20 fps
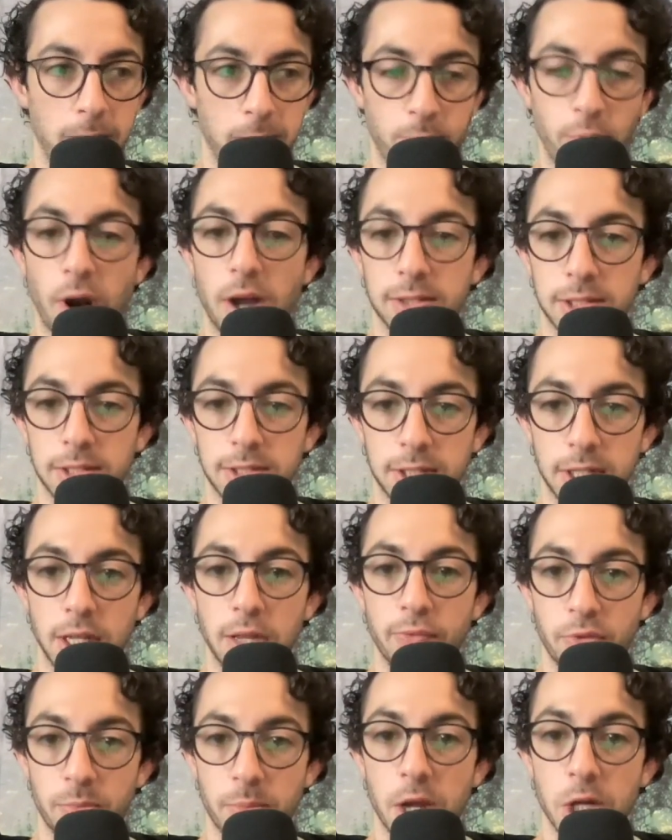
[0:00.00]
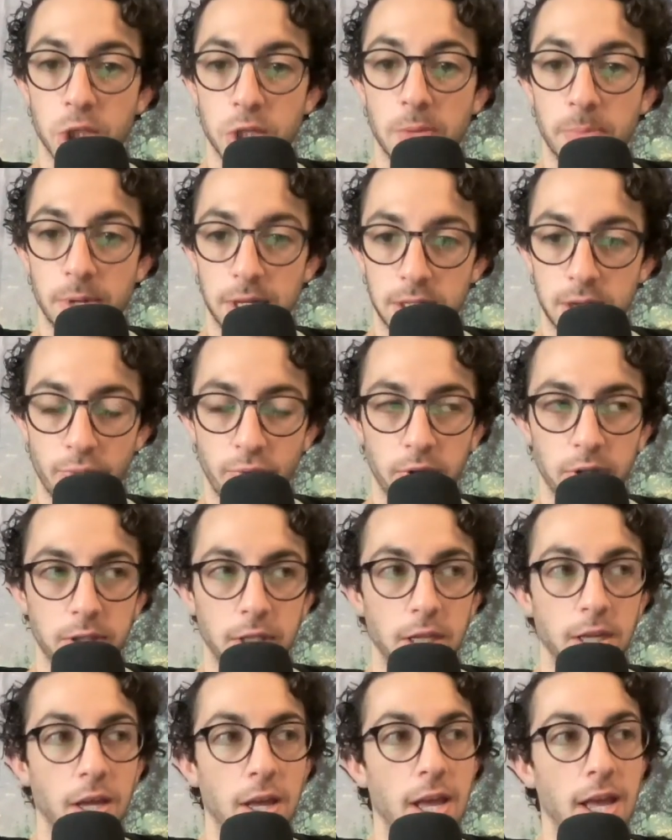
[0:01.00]
is processing information a bit
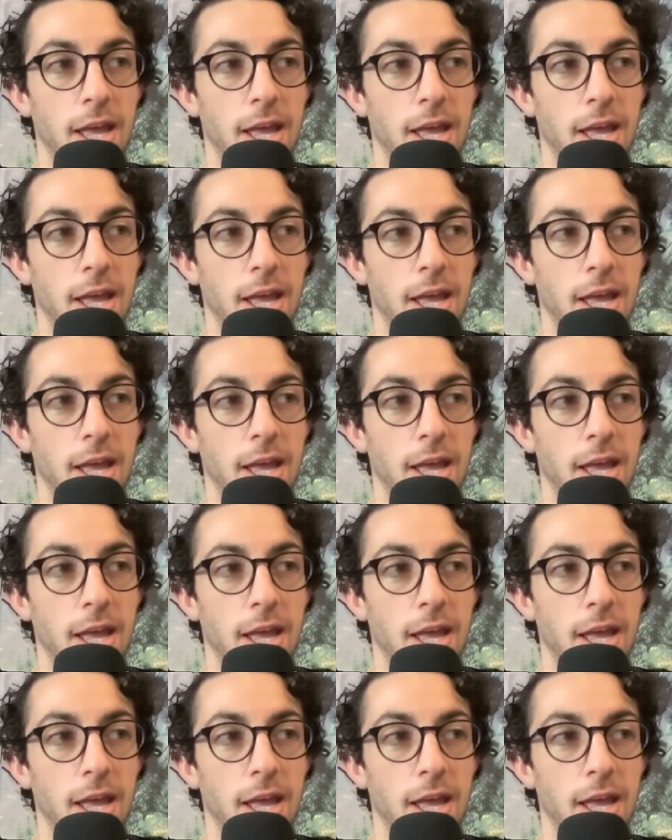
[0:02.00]
differently.